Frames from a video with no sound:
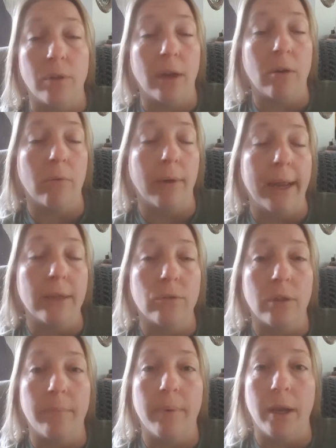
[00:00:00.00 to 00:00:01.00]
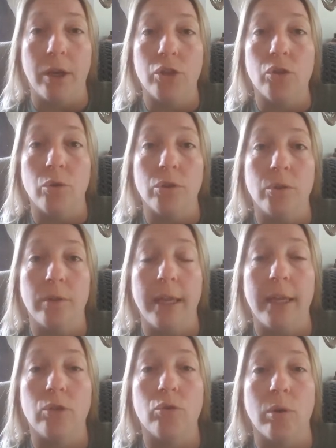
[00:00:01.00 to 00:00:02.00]
Do they correct, do they punish, or
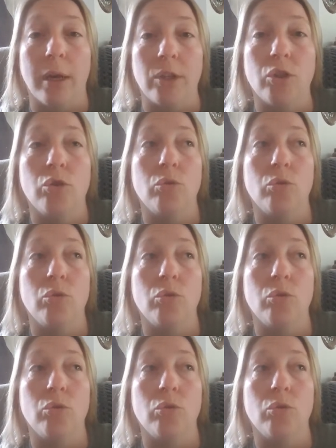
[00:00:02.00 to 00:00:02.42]
do they try